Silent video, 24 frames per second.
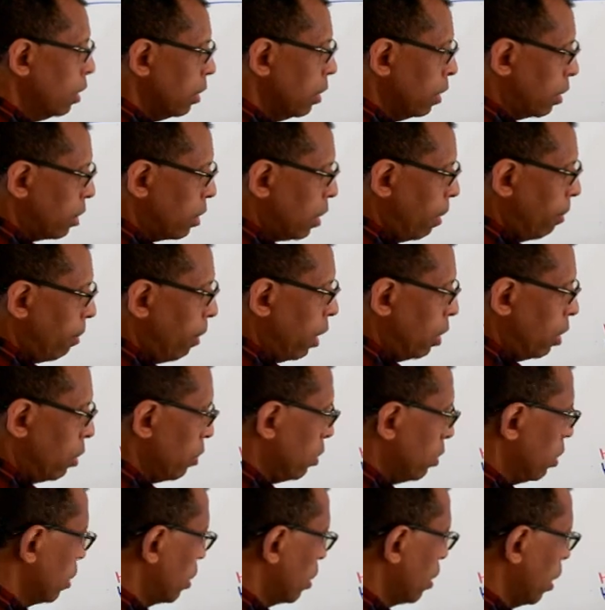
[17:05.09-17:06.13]
the same
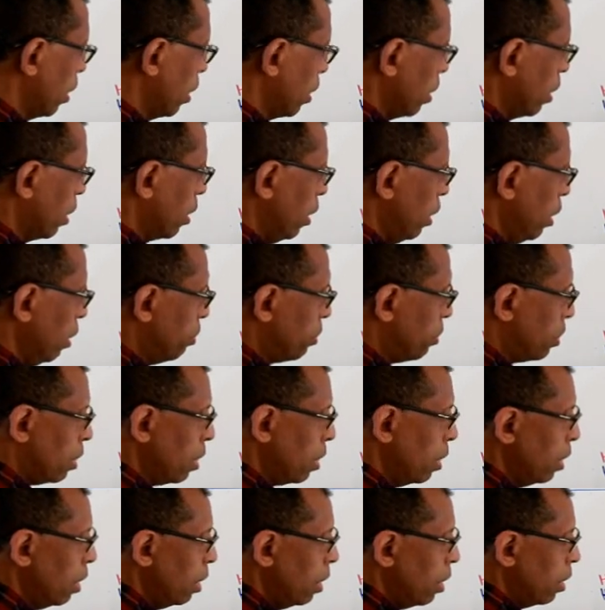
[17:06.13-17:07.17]
hydrogens are
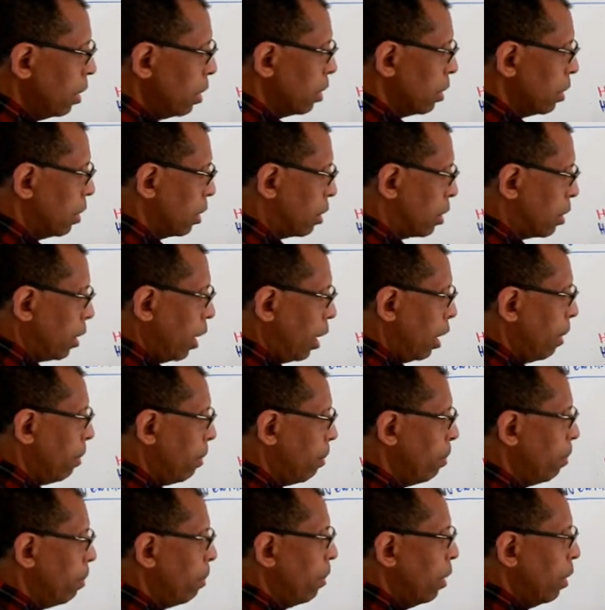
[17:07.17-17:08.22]
eclipsed, the
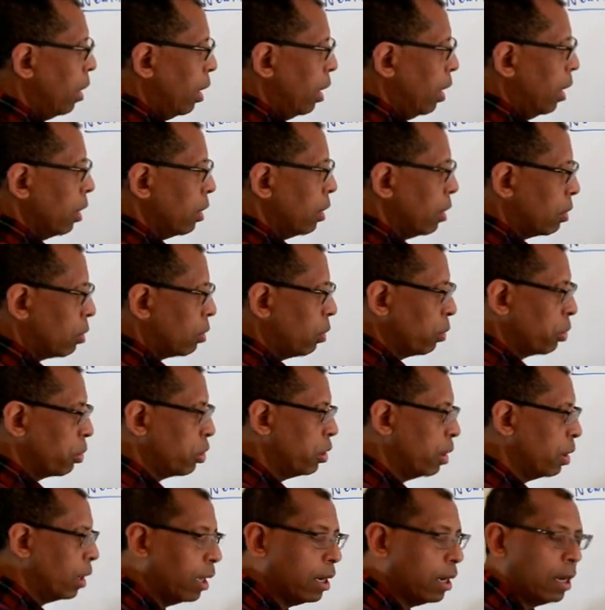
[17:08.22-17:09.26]
same
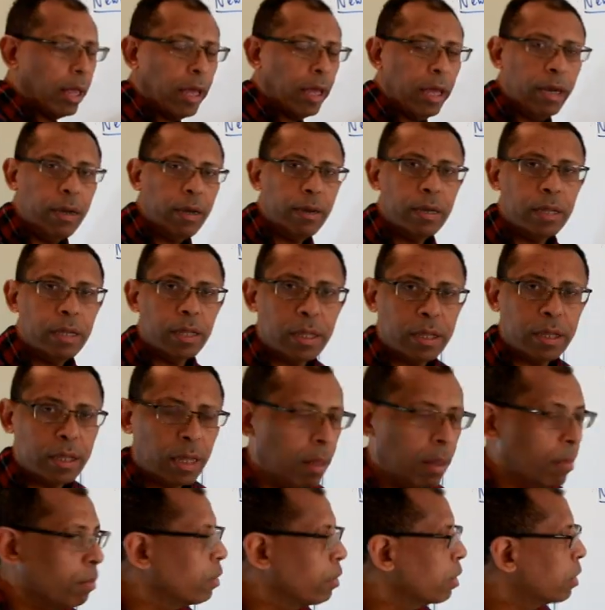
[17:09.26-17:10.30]
torsional, and the
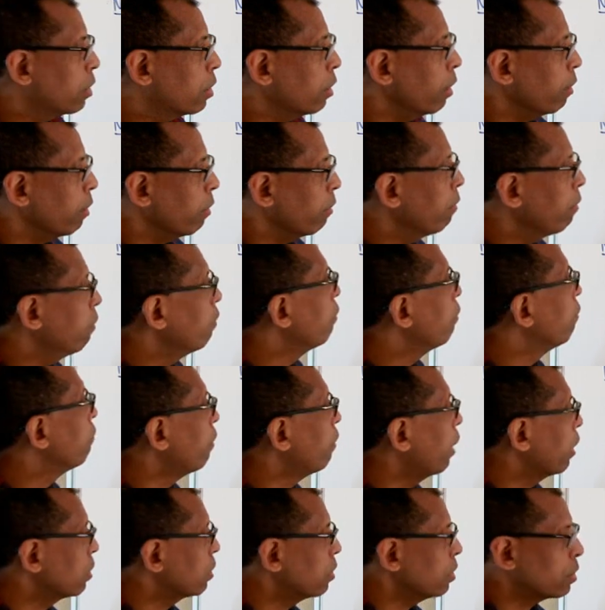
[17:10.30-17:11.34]
same steric
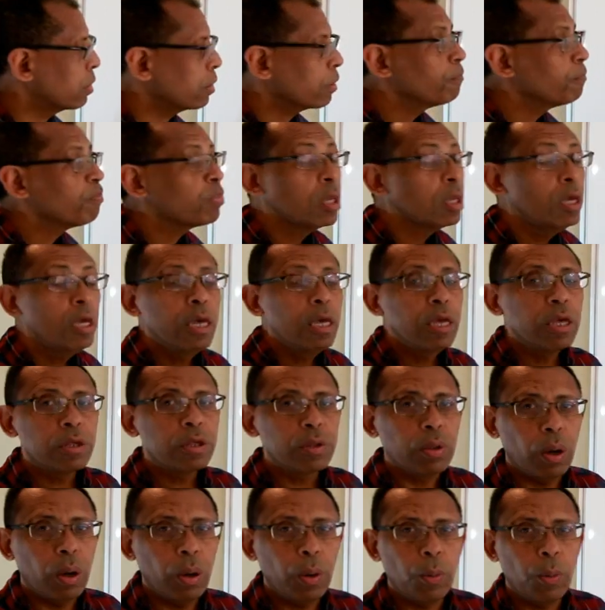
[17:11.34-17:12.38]
factors.
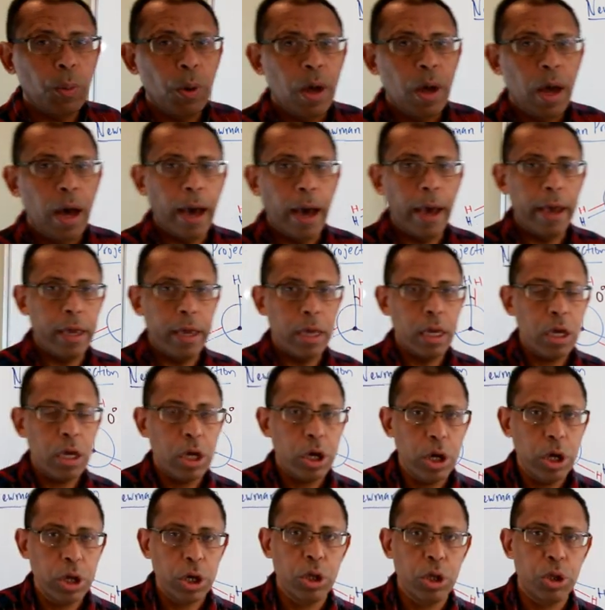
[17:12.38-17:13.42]
So I
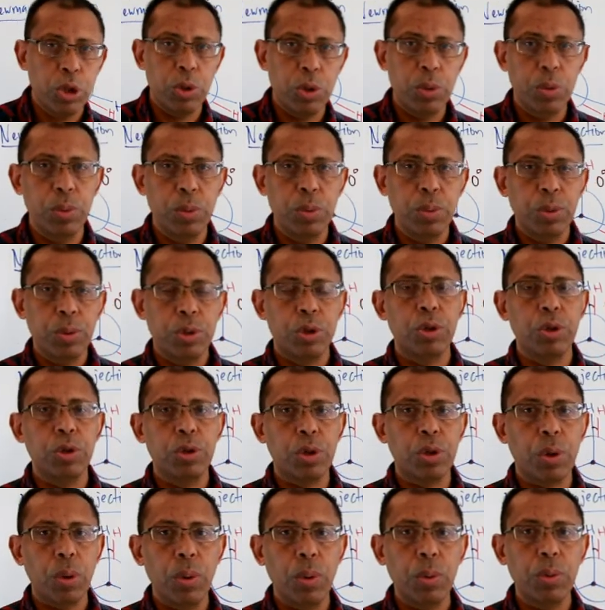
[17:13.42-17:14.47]
encourage you to
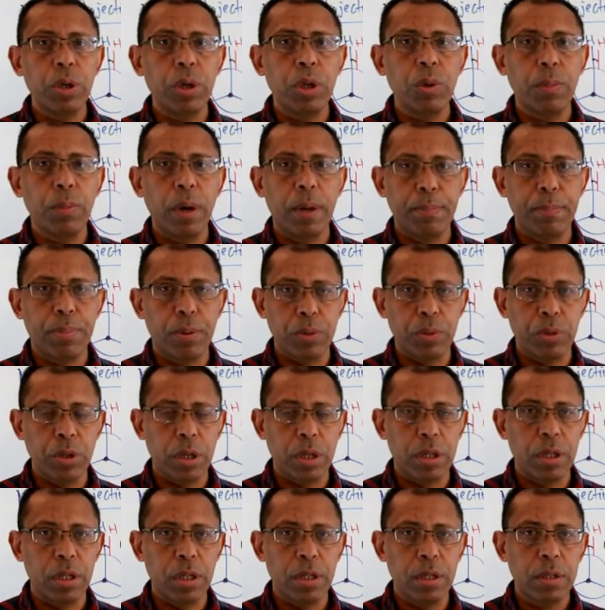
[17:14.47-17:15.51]
draw Newman
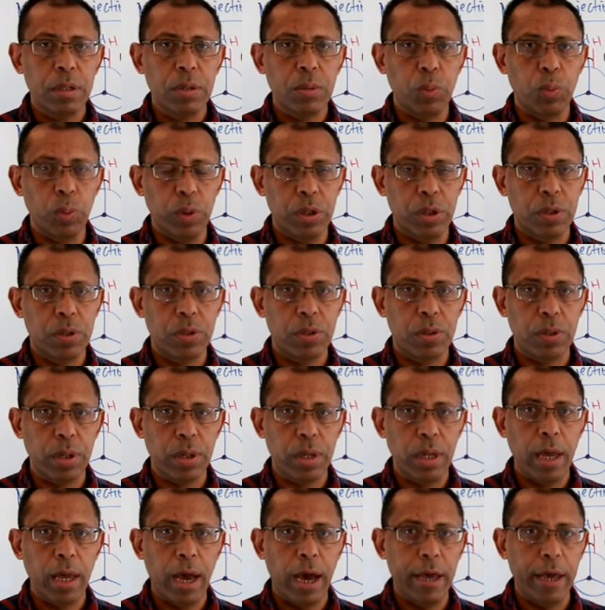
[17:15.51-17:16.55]
projections with
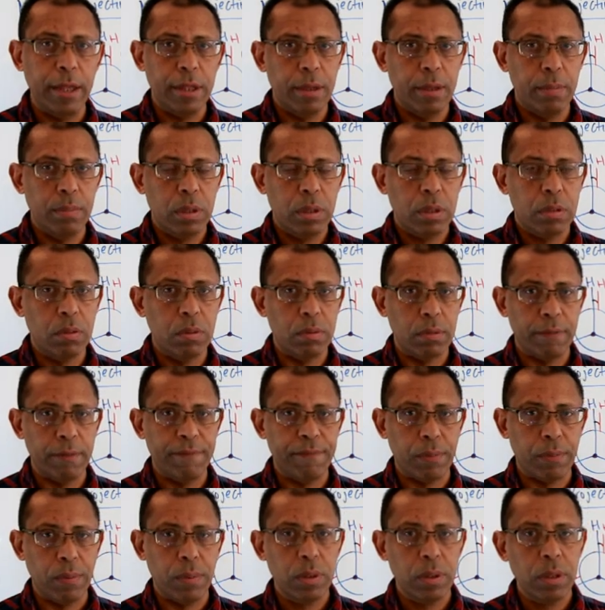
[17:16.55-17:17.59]
3 items to the
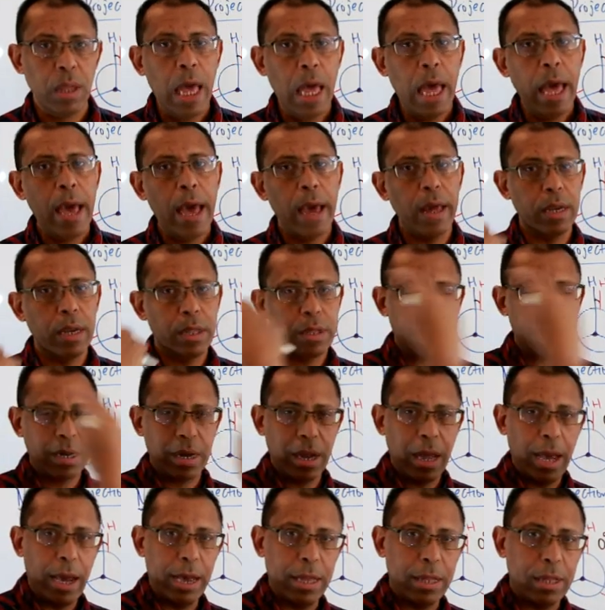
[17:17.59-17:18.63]
front and
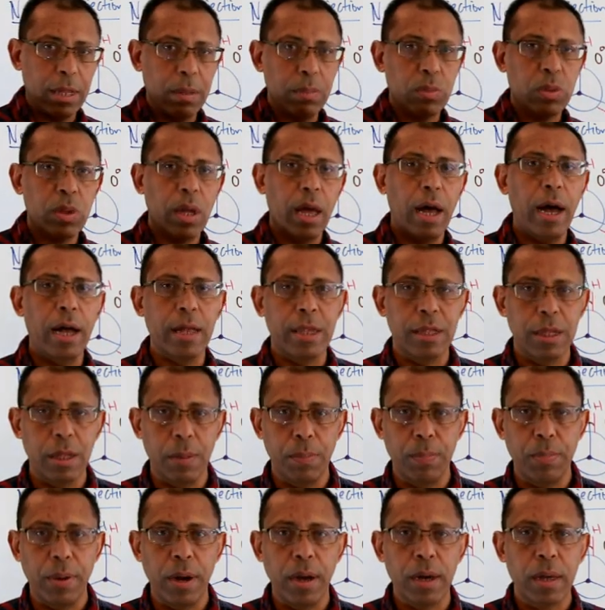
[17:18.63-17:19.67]
3 items at the
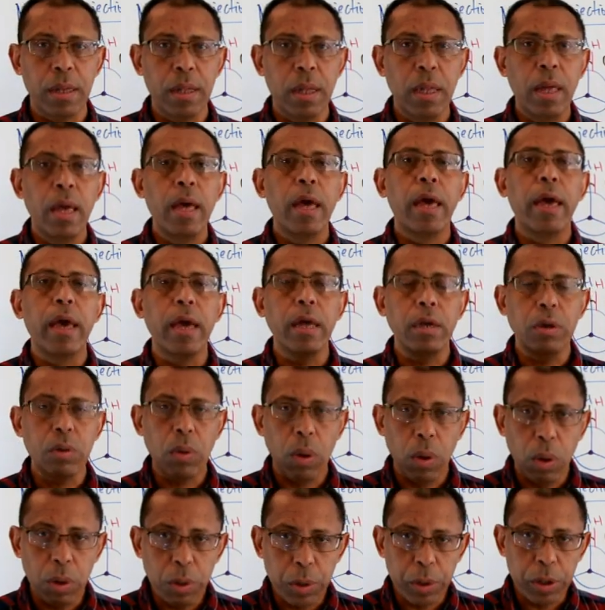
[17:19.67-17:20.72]
back, and
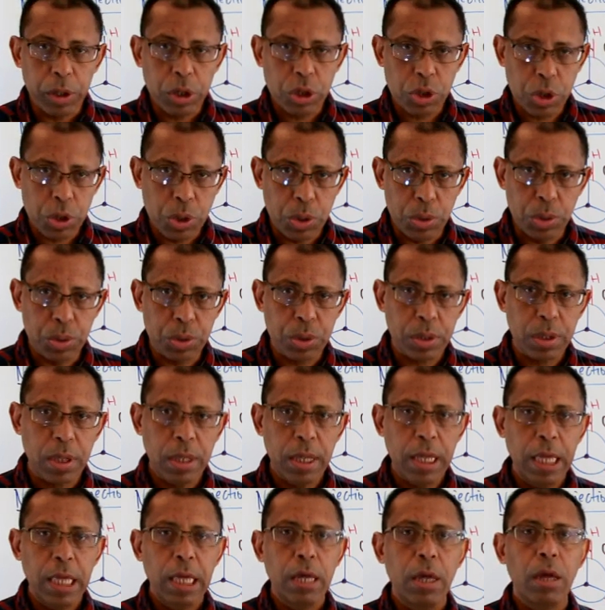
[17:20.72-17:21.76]
always choose
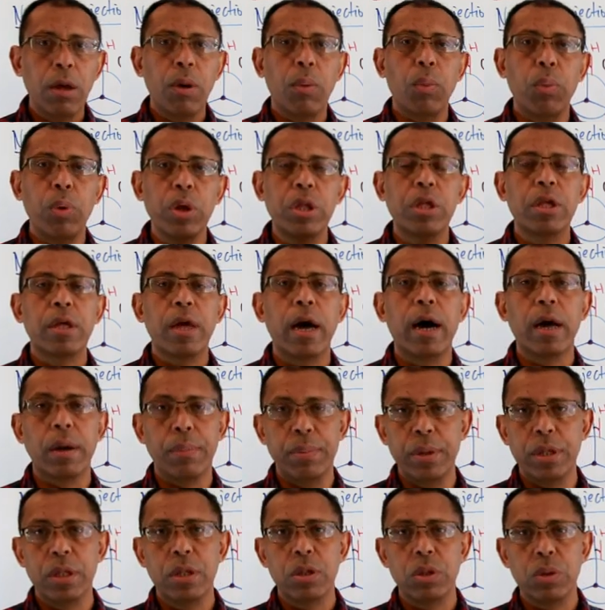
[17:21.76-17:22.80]
which
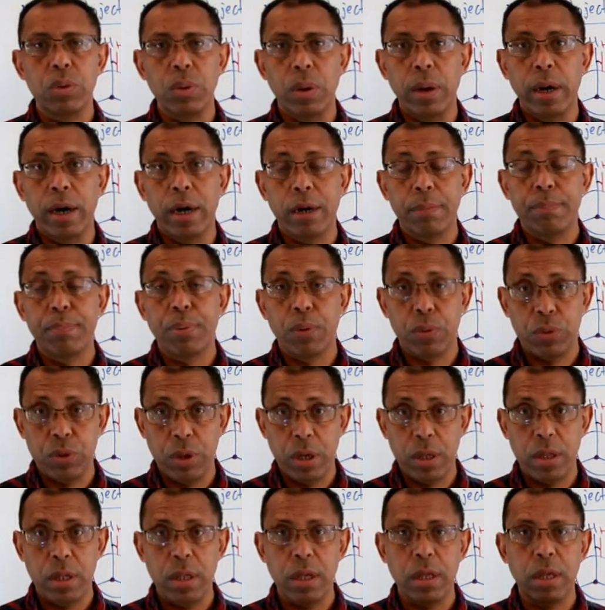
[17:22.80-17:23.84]
carbons you are
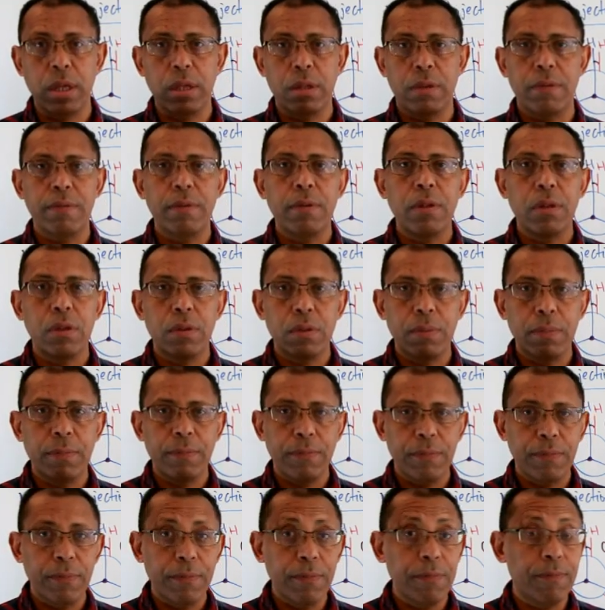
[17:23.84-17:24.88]
projecting it
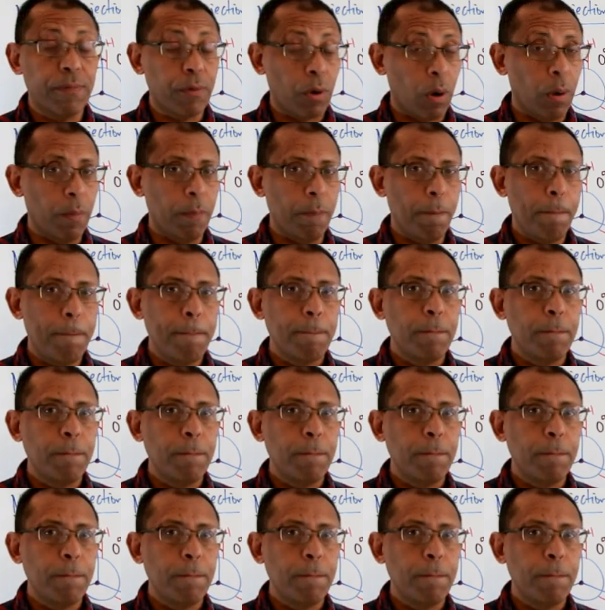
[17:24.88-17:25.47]
from.